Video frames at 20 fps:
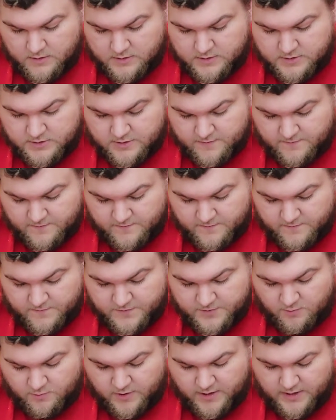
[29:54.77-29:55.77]
So the,
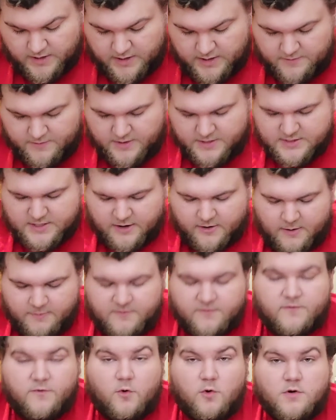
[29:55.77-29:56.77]
so what he did, because I grabbed
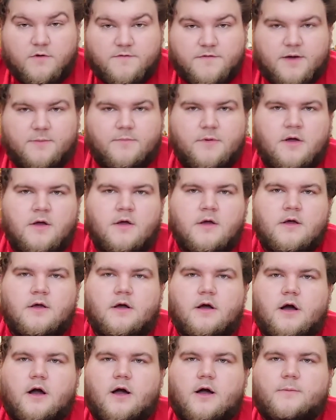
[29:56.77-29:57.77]
four of them,
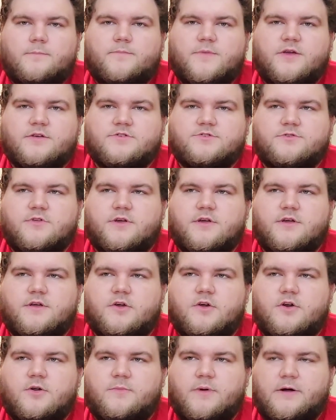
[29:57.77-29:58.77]
um, he was really
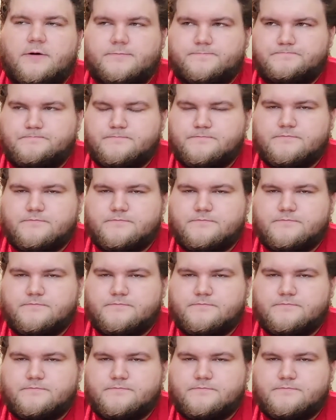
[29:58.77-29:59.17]
good about